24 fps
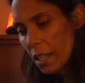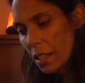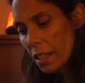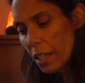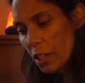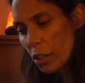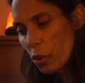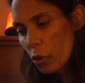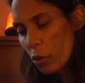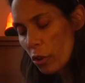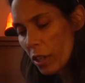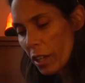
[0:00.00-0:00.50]

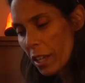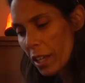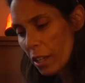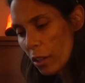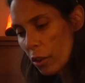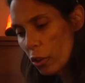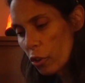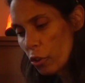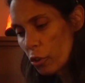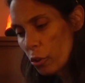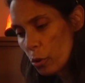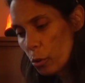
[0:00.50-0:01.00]
that you're going to
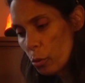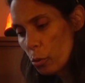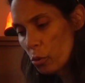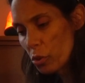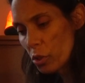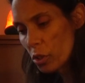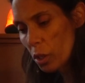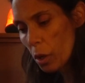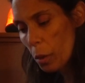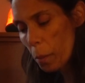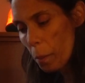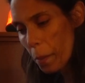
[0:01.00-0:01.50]
get good
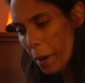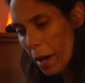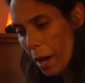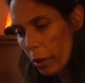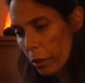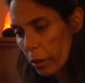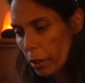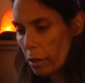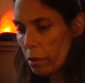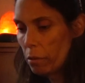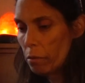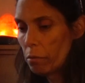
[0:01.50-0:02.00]
news
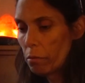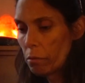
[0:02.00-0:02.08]
about it.